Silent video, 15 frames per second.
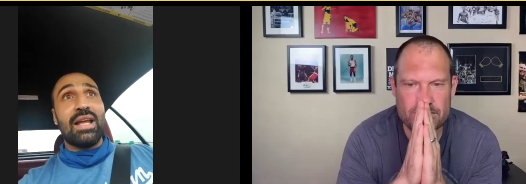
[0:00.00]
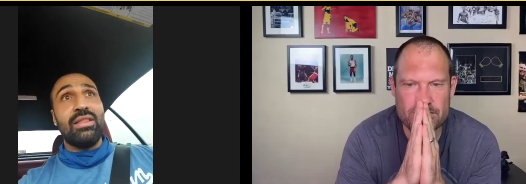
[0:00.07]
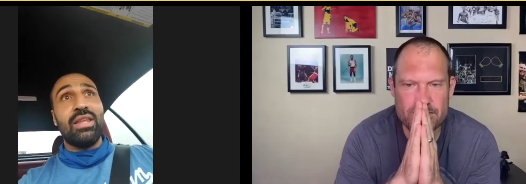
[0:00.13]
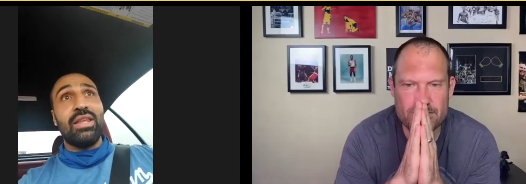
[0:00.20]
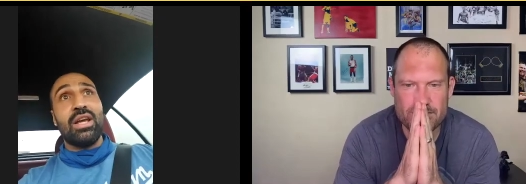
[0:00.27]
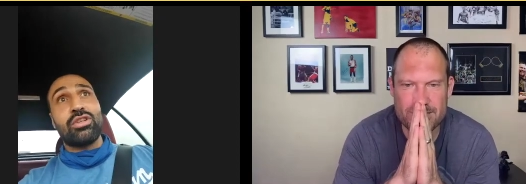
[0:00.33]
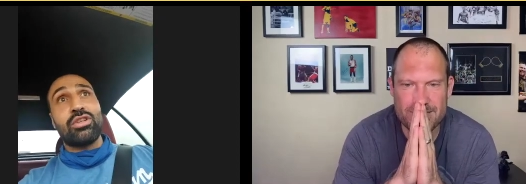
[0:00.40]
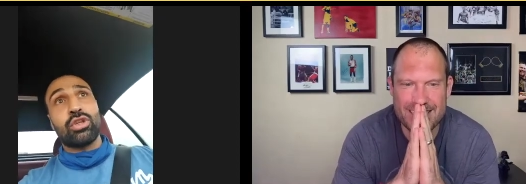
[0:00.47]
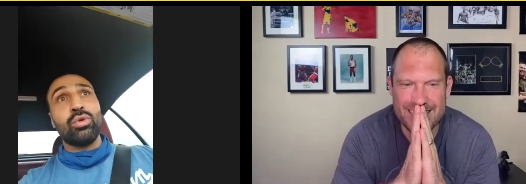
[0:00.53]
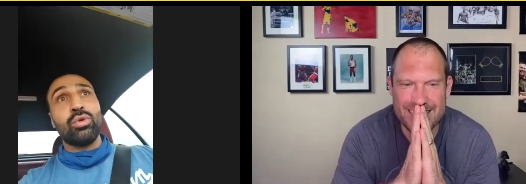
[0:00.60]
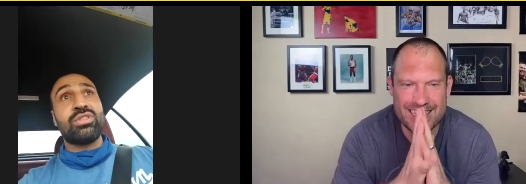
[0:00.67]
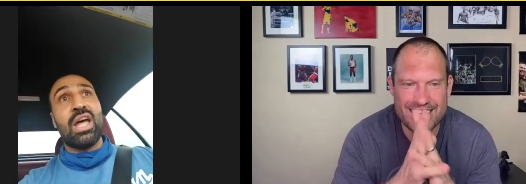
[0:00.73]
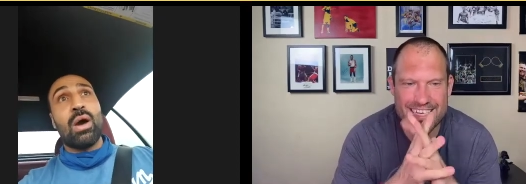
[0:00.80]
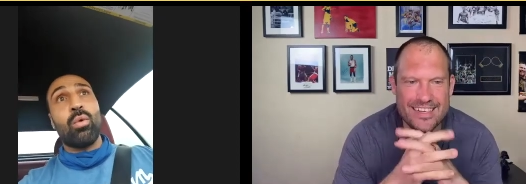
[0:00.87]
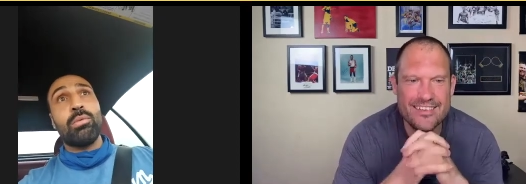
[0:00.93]
Speaker 1: the excuse that
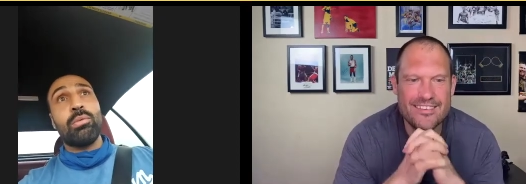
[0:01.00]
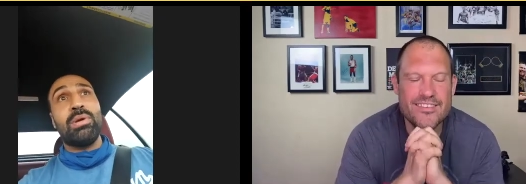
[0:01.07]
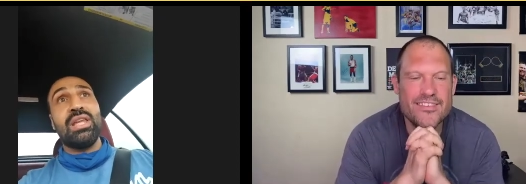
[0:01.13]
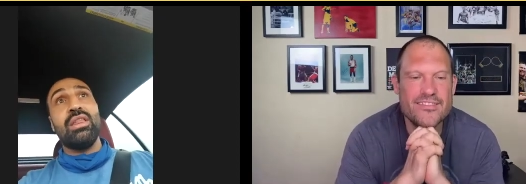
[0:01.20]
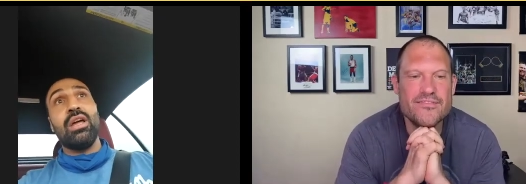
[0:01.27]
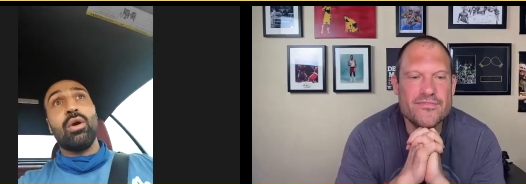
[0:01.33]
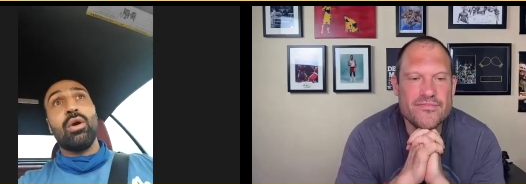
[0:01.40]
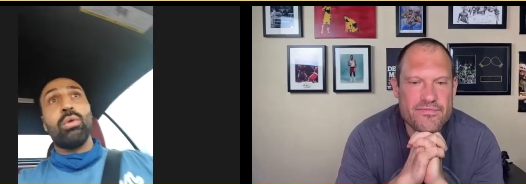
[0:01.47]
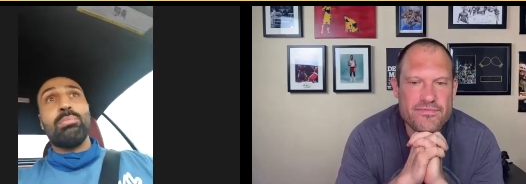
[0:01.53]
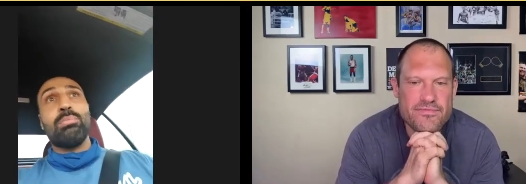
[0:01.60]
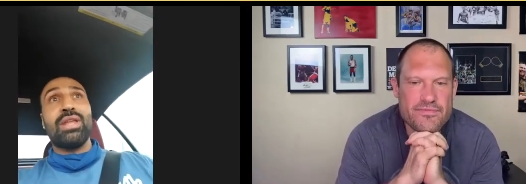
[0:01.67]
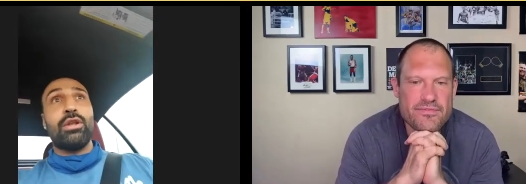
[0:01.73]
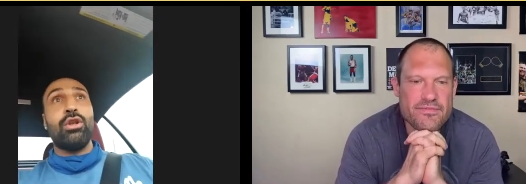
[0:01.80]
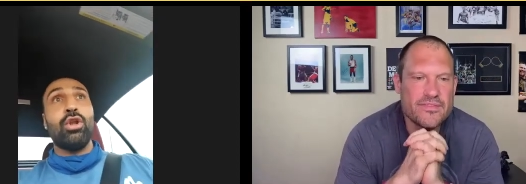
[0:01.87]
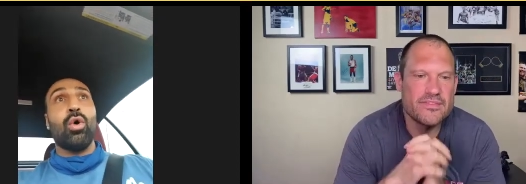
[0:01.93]
would be there would be that
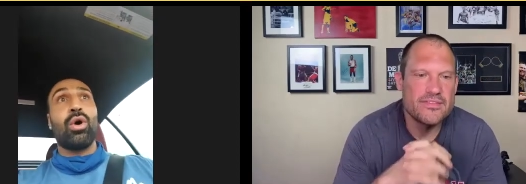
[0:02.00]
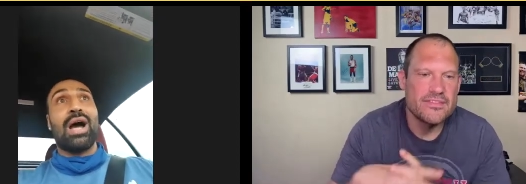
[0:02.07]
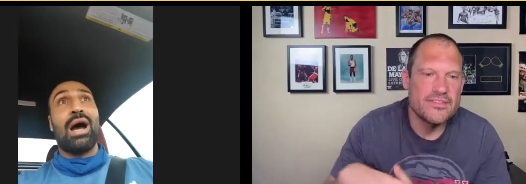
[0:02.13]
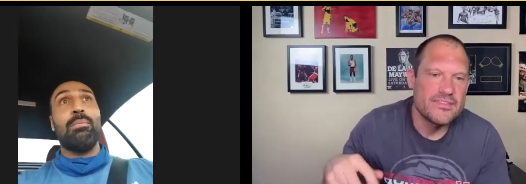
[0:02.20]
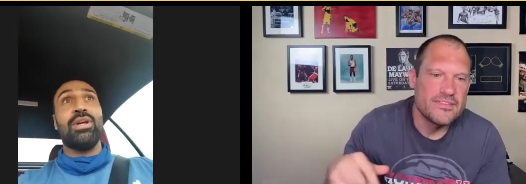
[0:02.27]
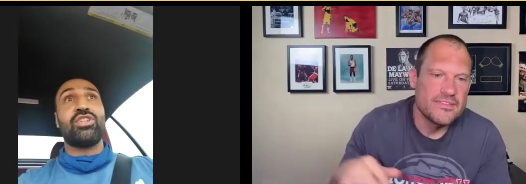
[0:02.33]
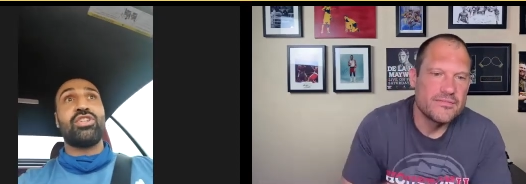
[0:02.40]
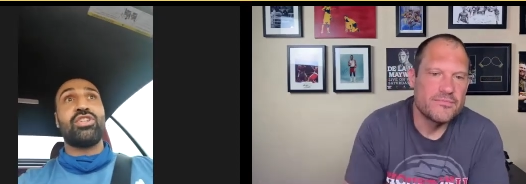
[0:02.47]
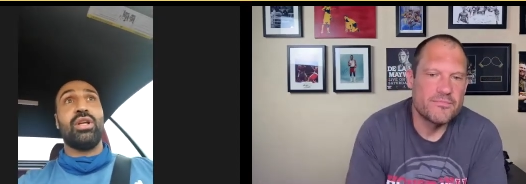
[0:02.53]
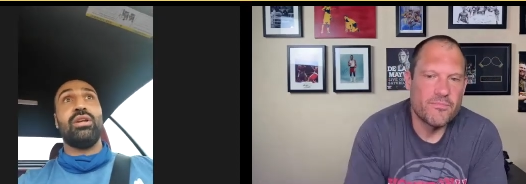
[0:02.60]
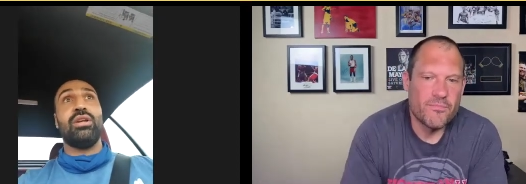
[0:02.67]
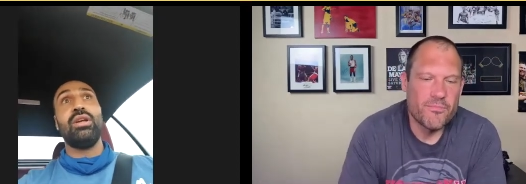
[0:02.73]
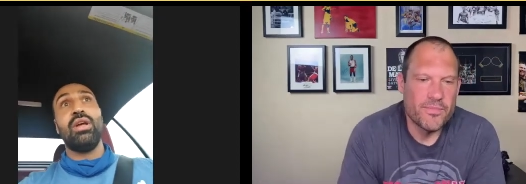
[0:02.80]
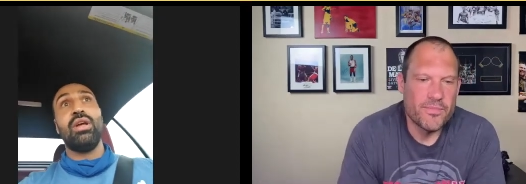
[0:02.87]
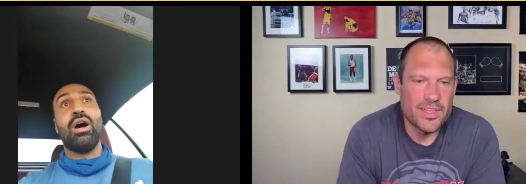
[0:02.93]
no commission
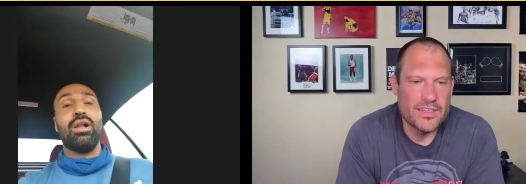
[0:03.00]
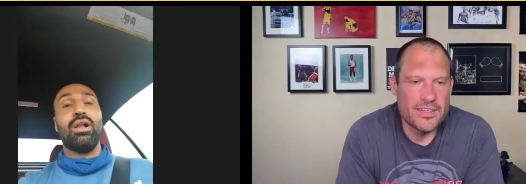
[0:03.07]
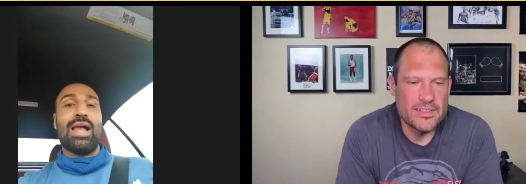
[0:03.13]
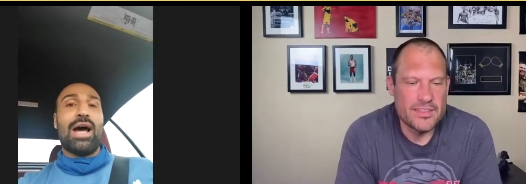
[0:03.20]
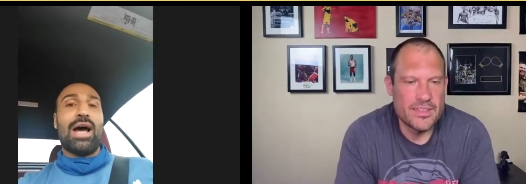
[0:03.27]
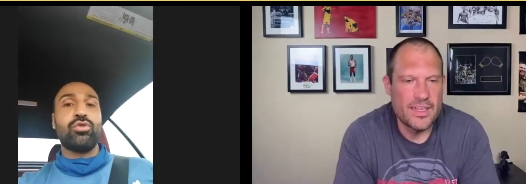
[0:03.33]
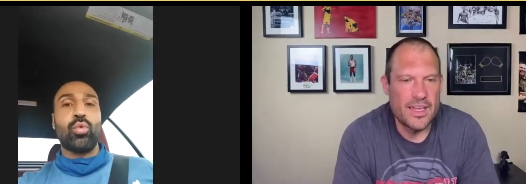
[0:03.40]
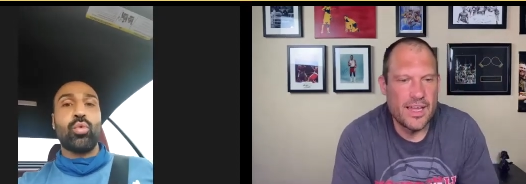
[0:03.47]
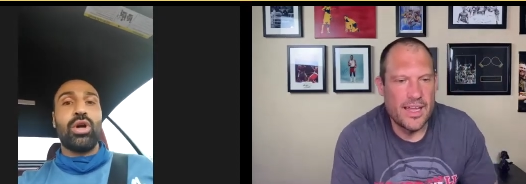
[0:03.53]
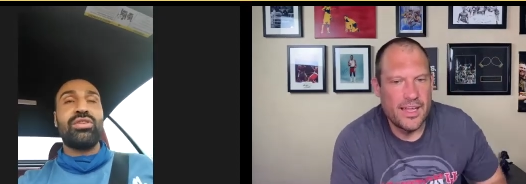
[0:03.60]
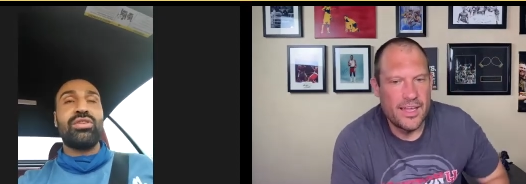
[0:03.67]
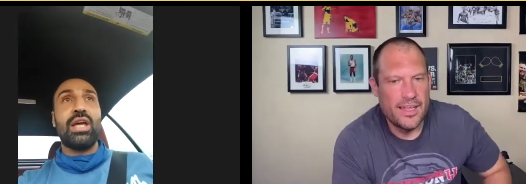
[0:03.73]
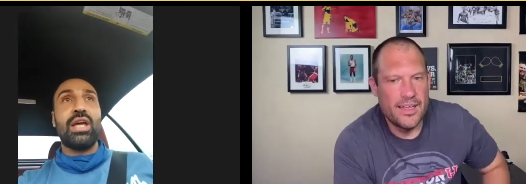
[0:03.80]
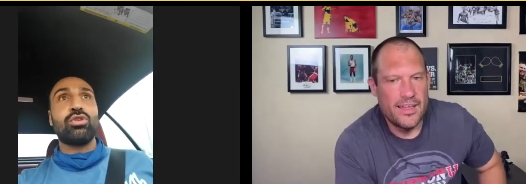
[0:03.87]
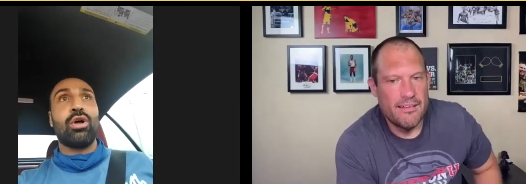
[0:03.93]
allows winner takes
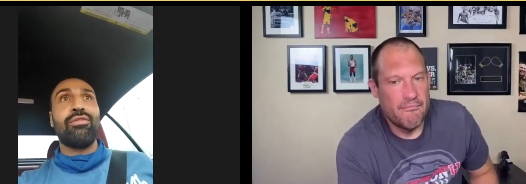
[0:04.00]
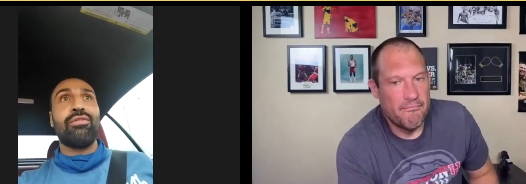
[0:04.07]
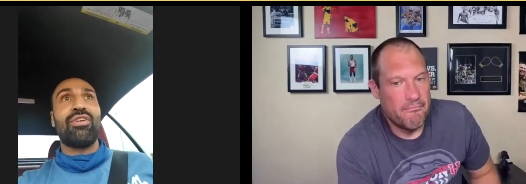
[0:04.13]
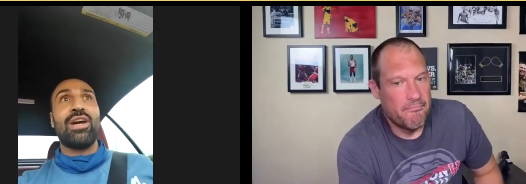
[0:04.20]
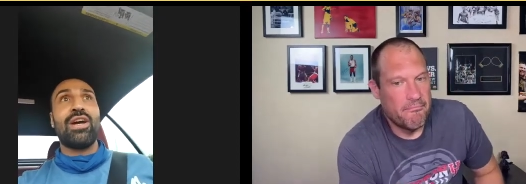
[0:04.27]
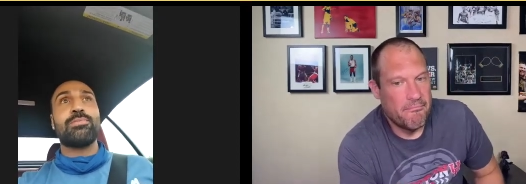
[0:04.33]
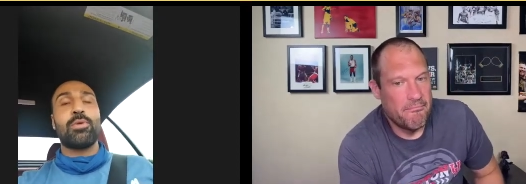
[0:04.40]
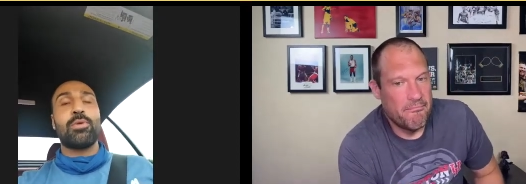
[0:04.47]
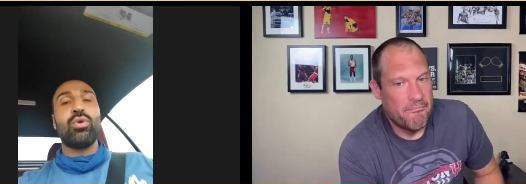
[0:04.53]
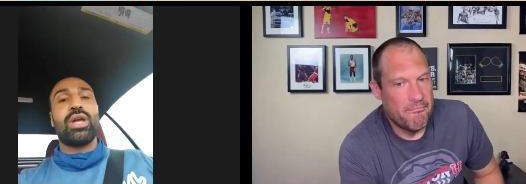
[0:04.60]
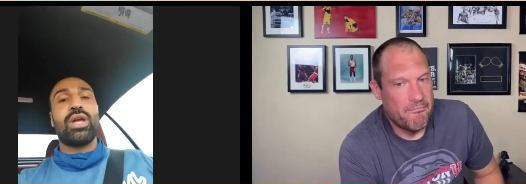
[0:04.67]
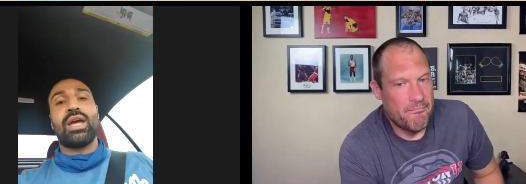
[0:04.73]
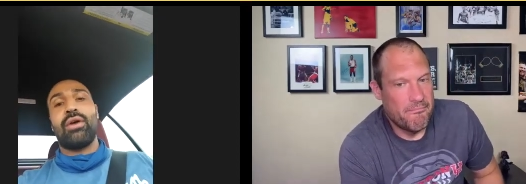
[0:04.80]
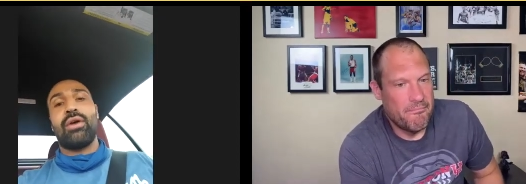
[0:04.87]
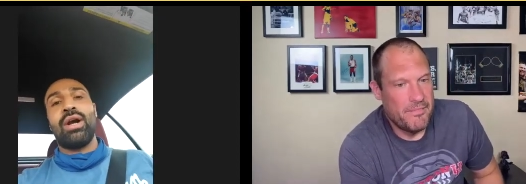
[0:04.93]
all fights, but you can get
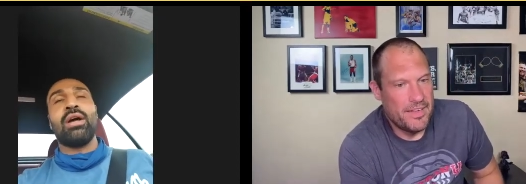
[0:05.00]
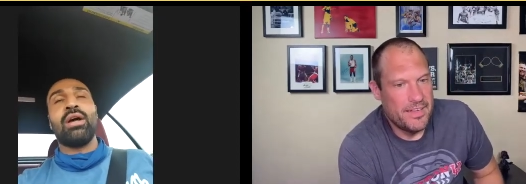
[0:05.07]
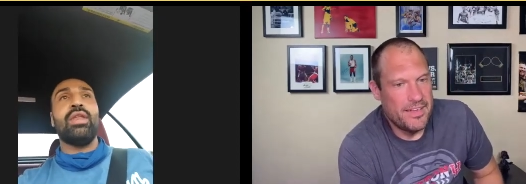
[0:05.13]
around that.